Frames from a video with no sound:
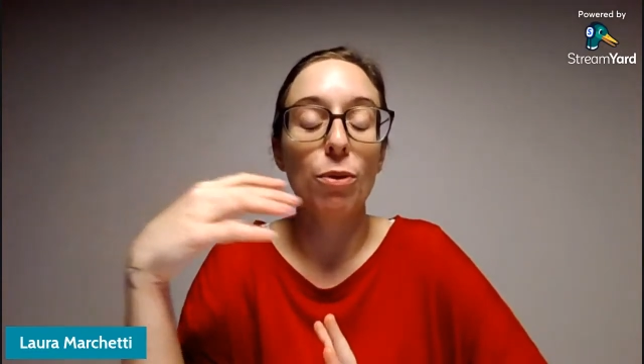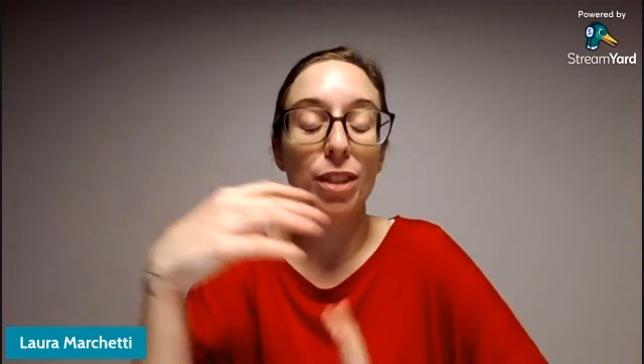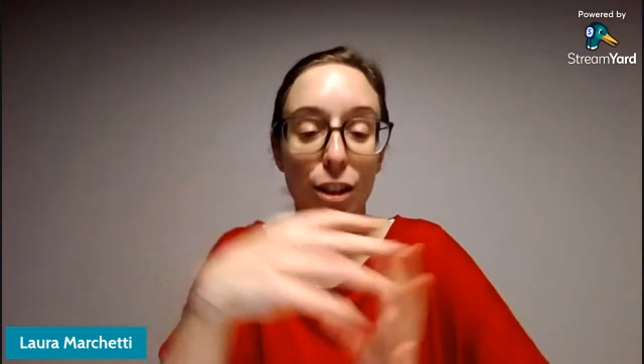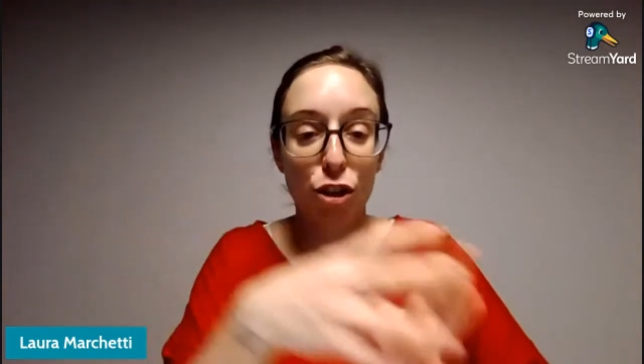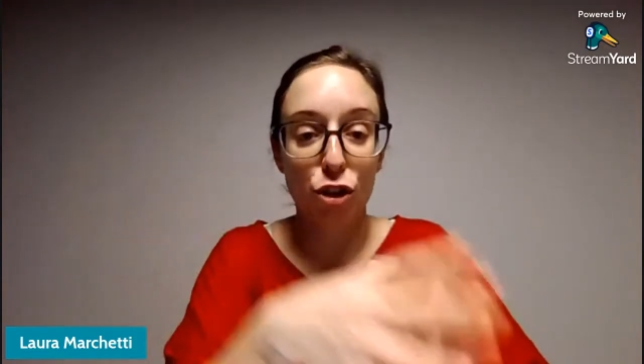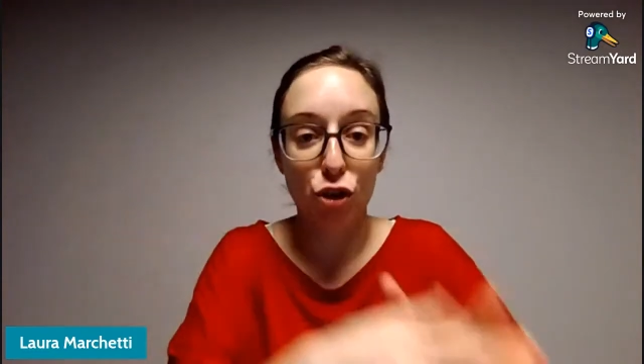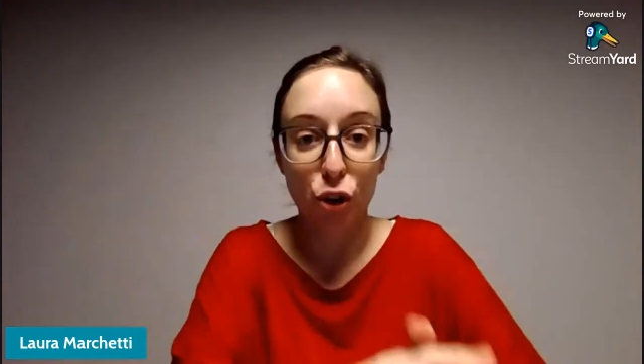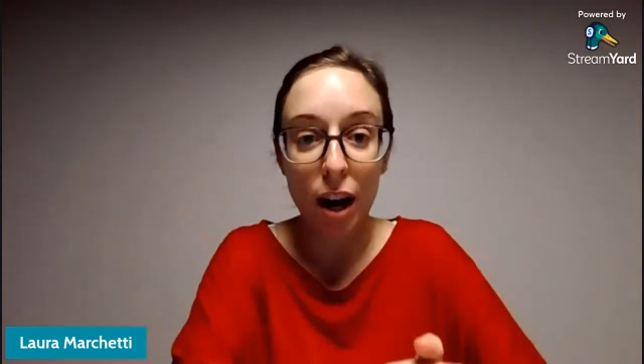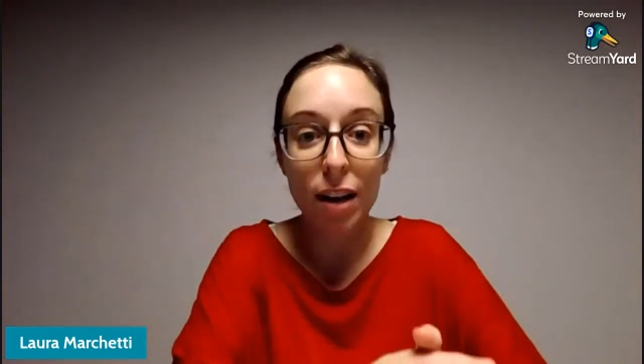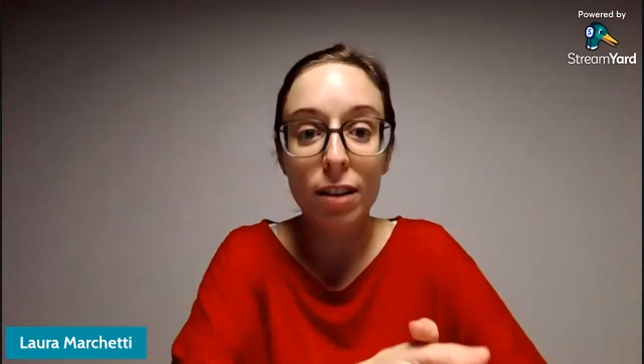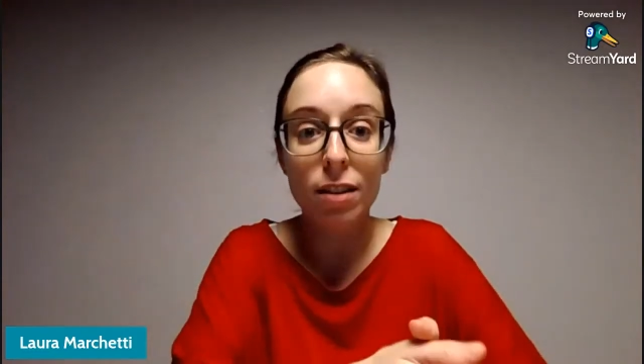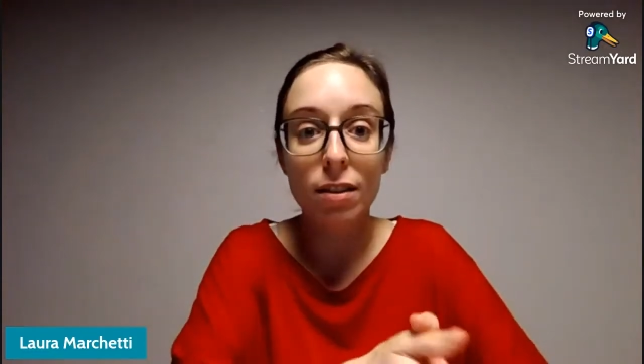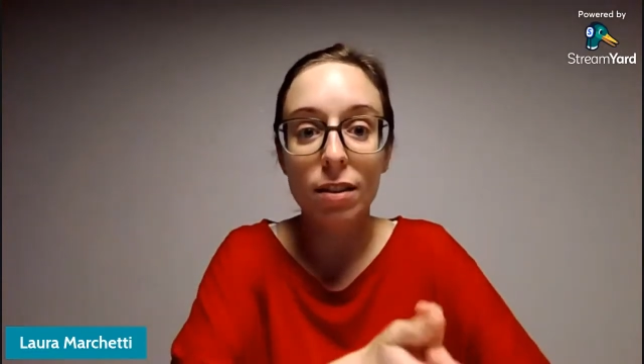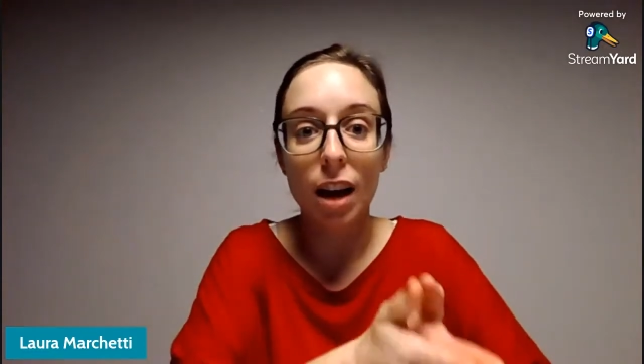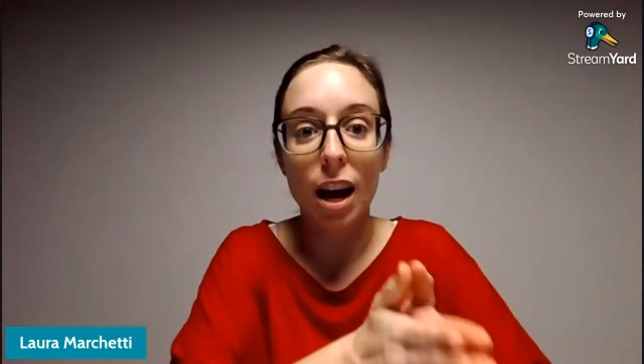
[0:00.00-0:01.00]

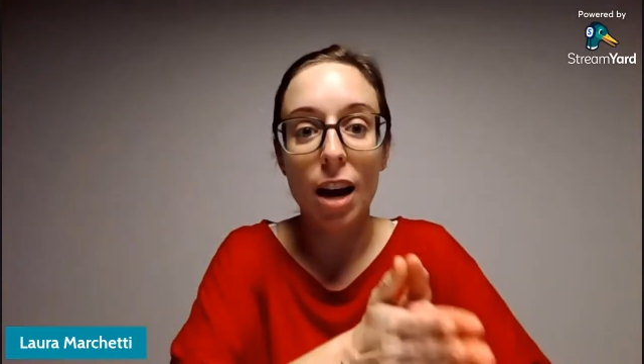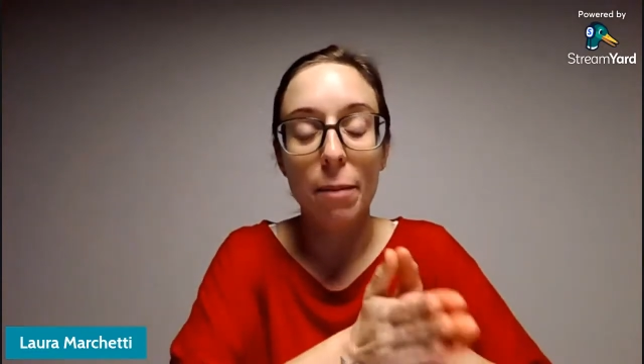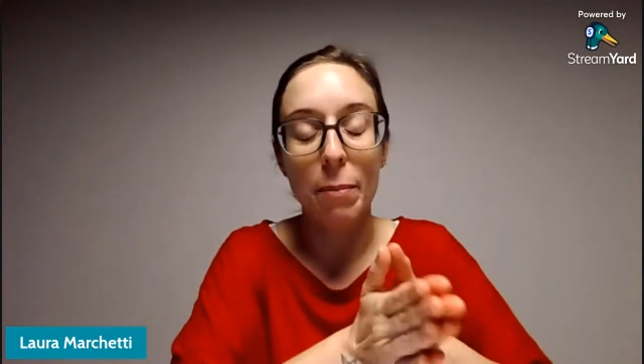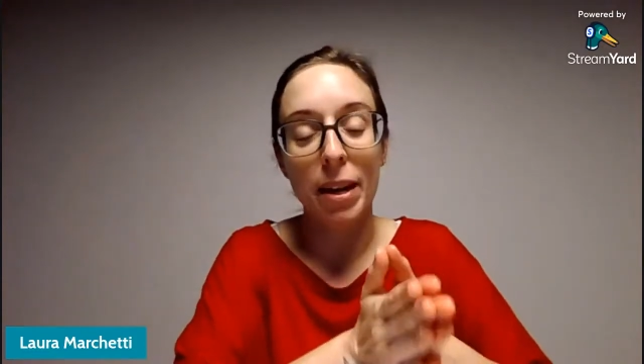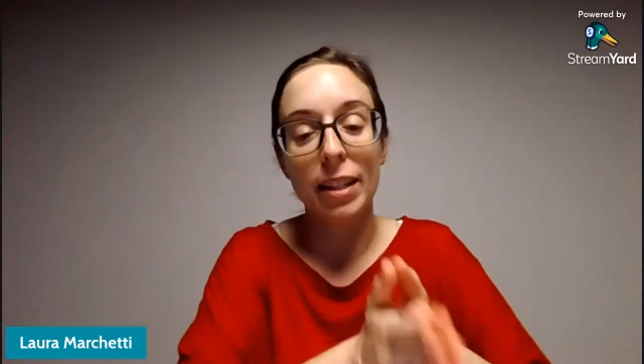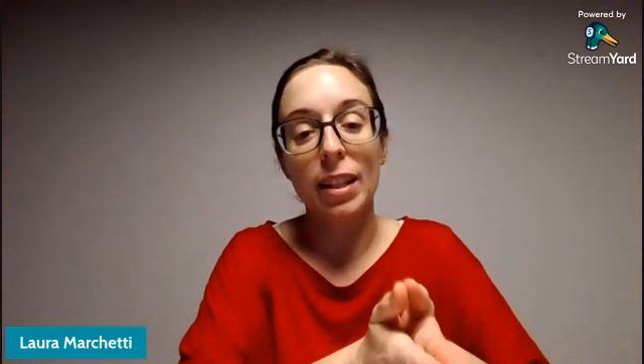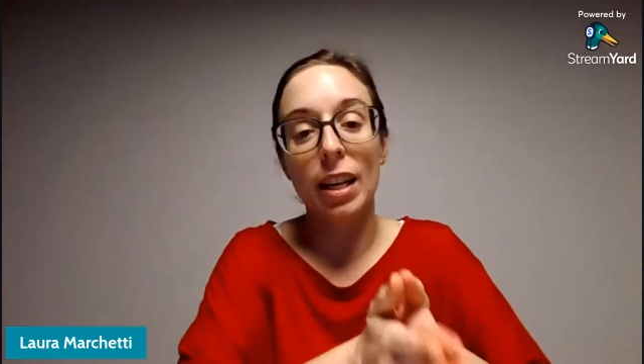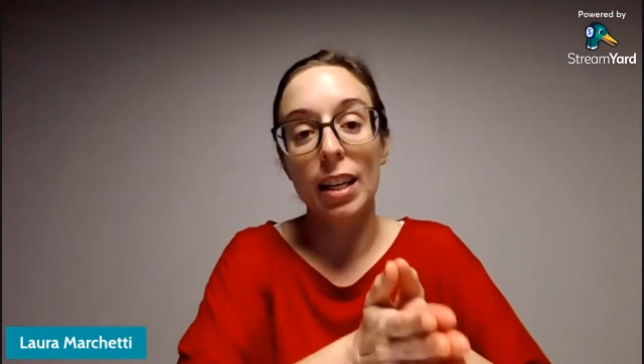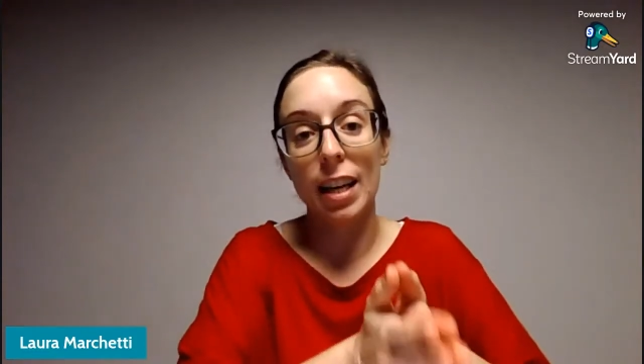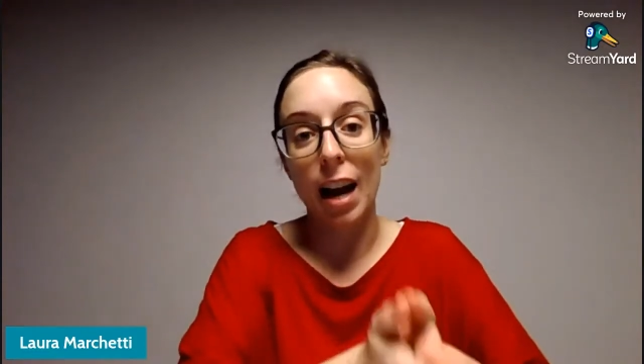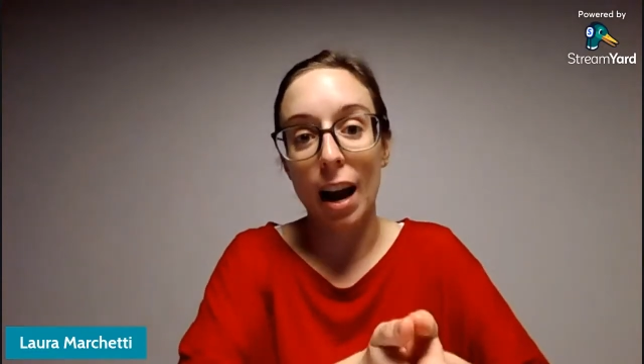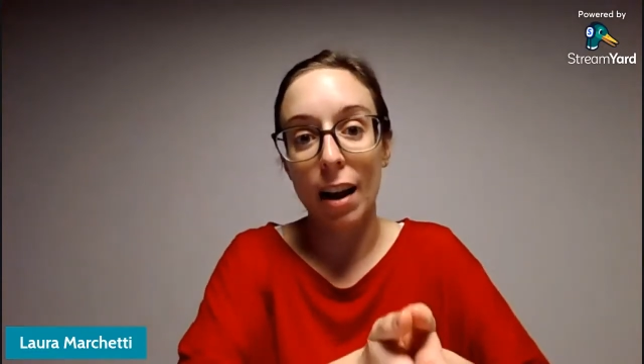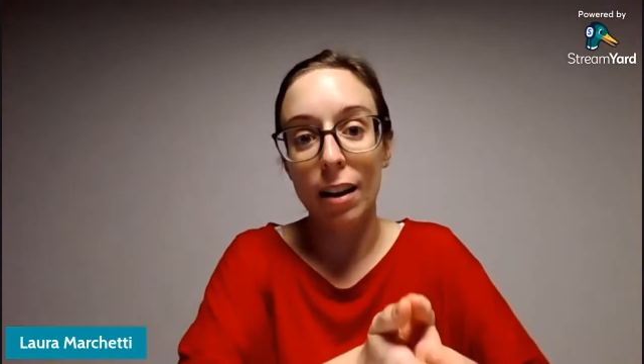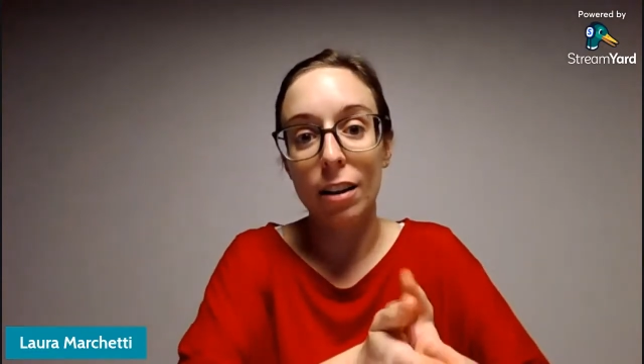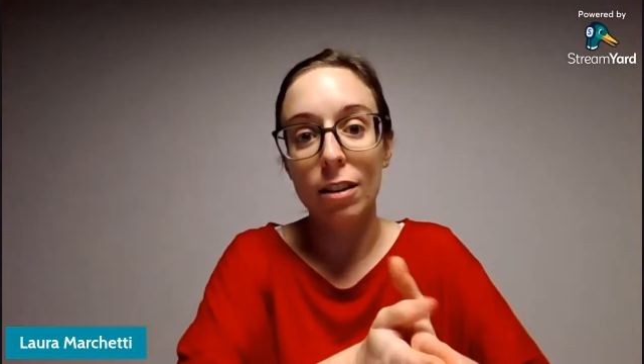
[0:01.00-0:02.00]
distress and mental ill
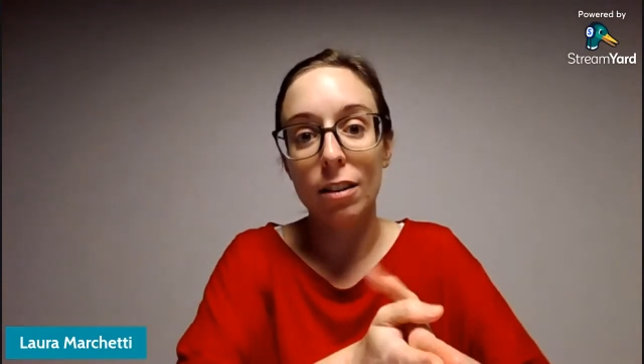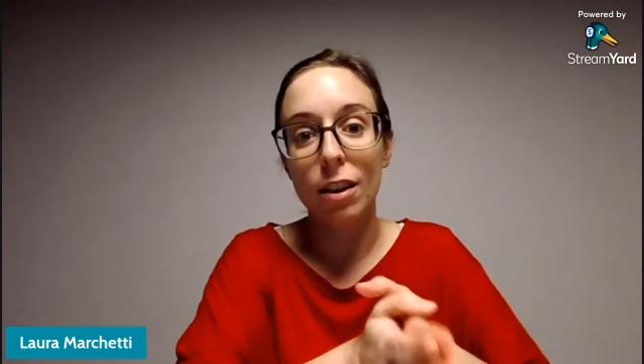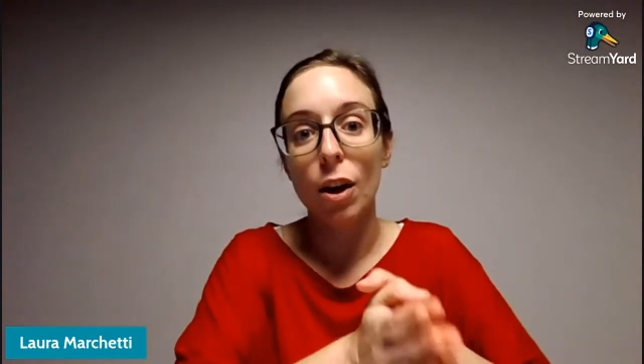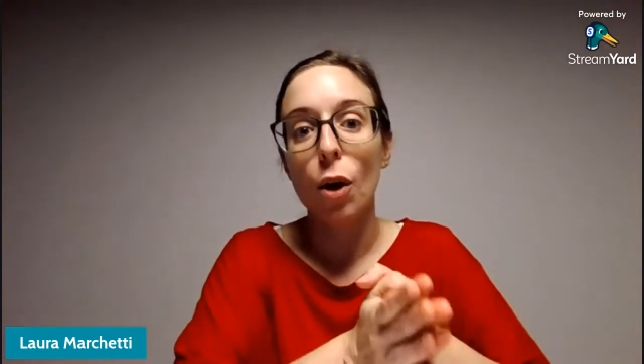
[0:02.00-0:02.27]
health